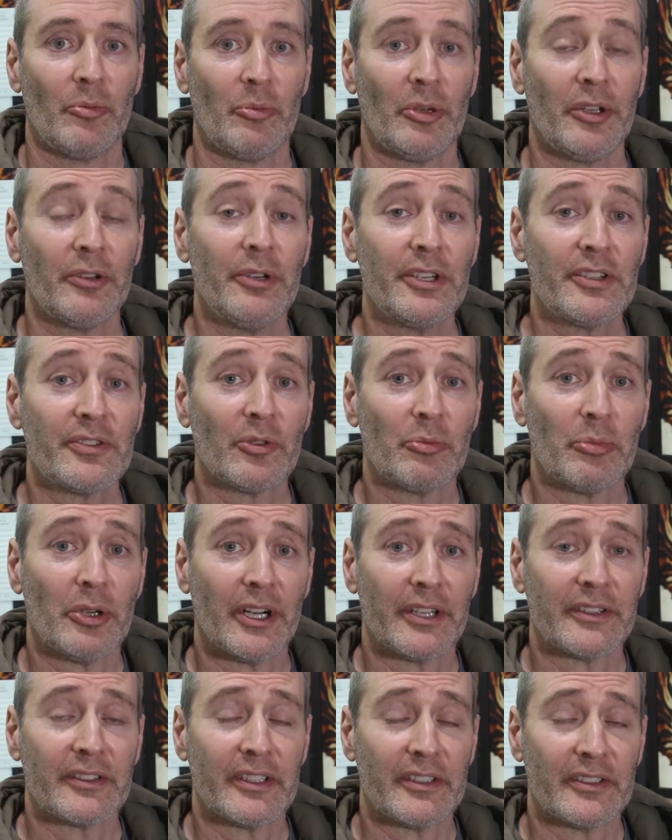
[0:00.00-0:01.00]
My original
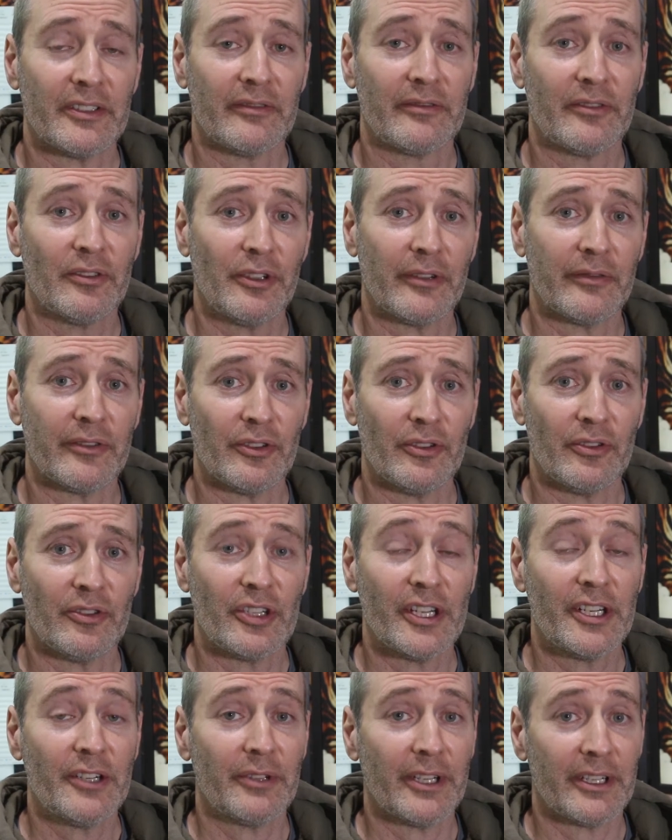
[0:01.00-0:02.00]
Pine64 review
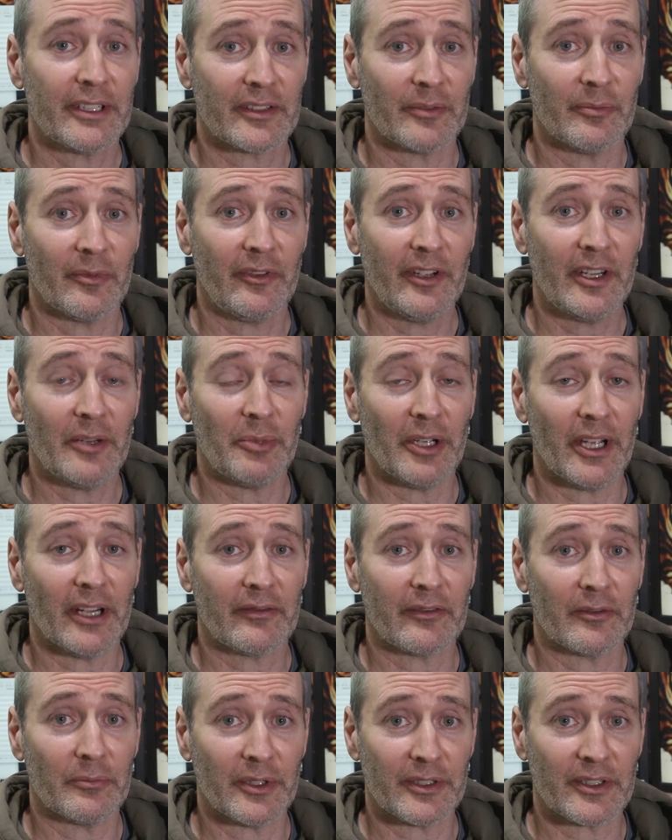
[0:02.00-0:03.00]
generated some
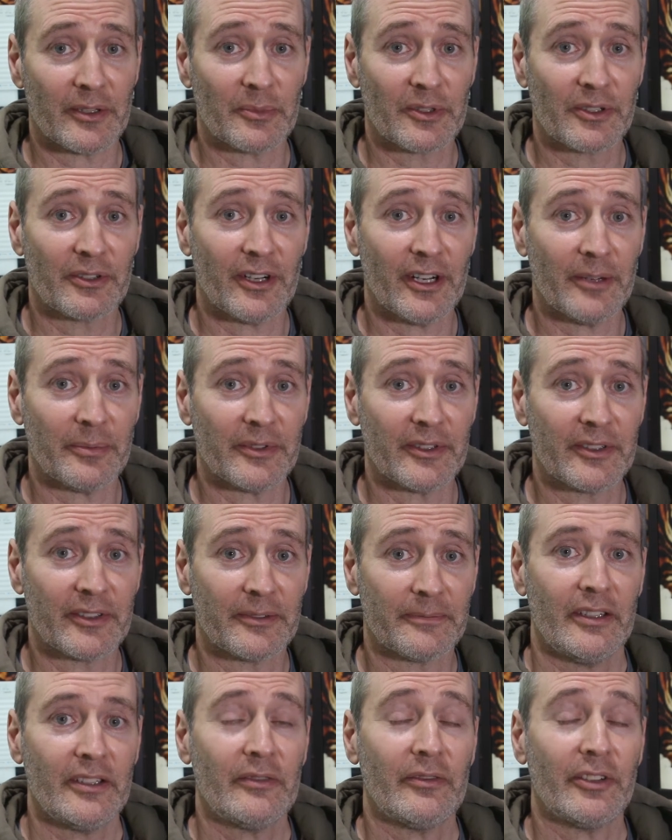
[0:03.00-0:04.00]
feedback from my
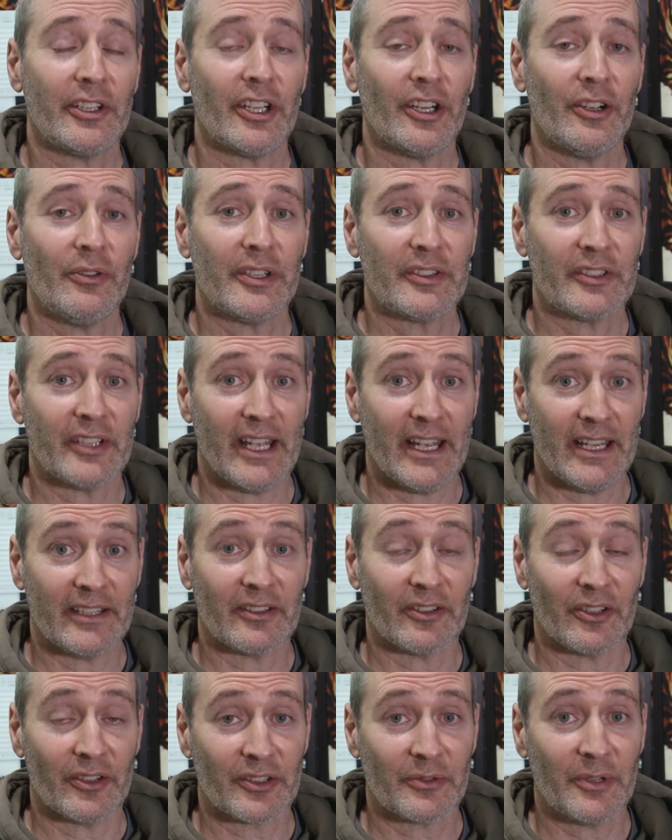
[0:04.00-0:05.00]
subscribers. This video is to
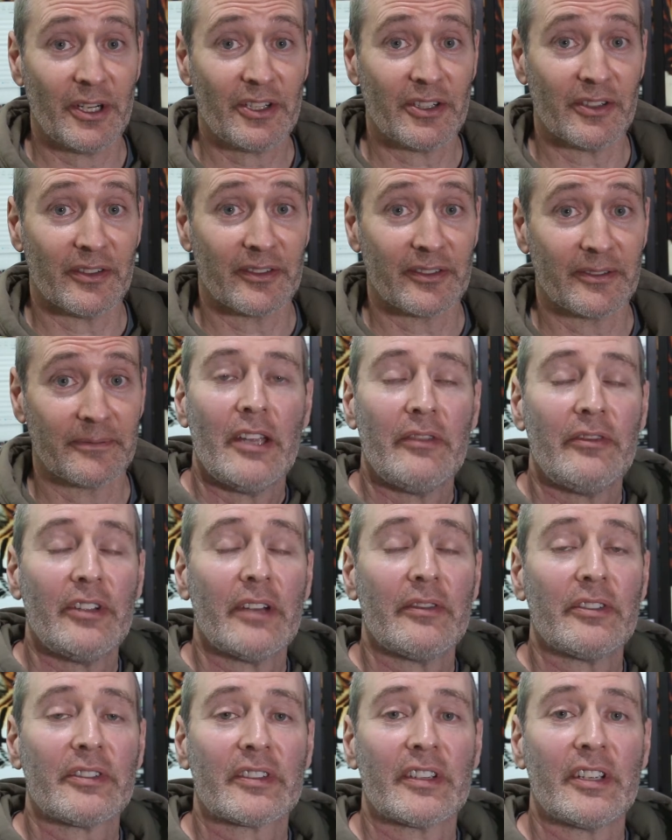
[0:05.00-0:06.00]
answer those questions. If
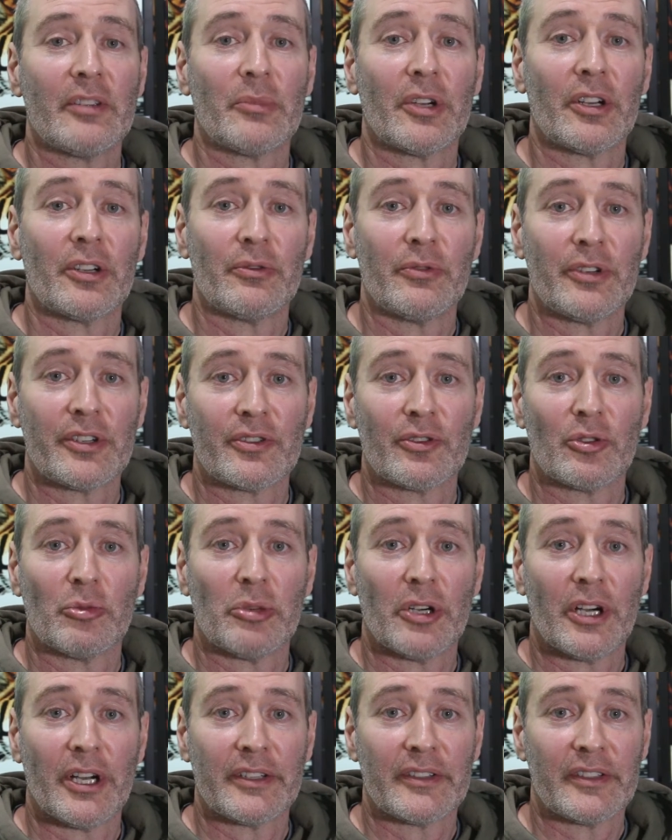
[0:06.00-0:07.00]
you haven't seen my original
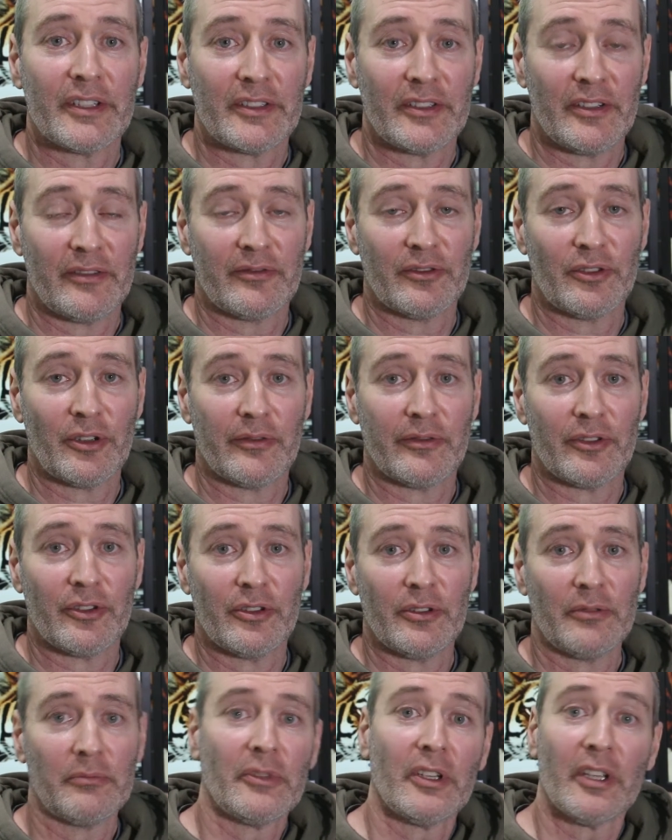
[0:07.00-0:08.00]
Pine64
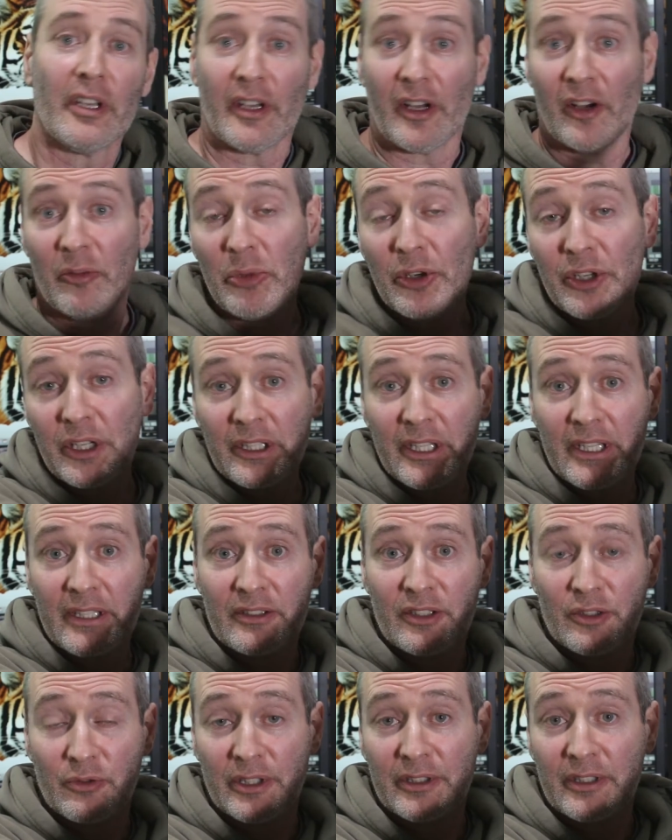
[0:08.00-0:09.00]
review, I've put a
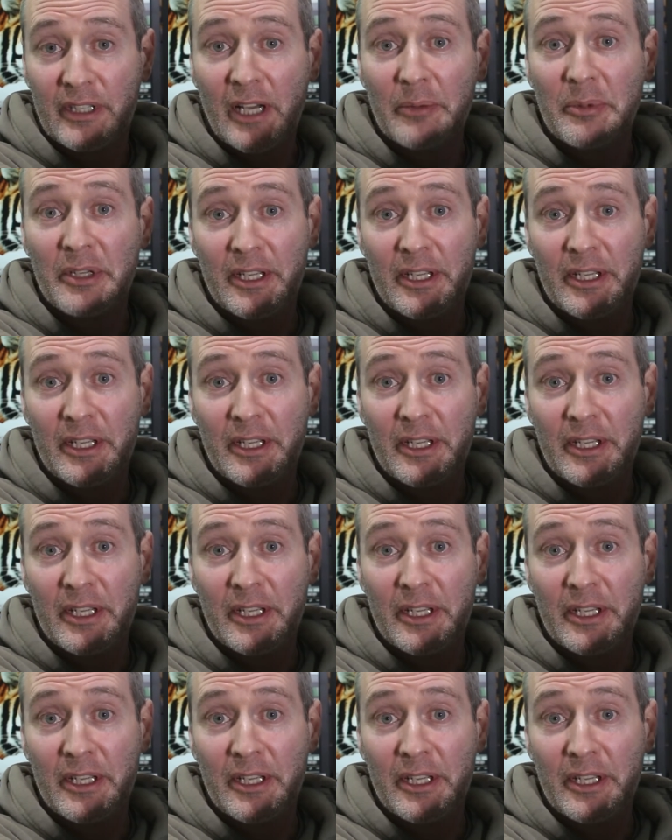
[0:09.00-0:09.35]
link to it up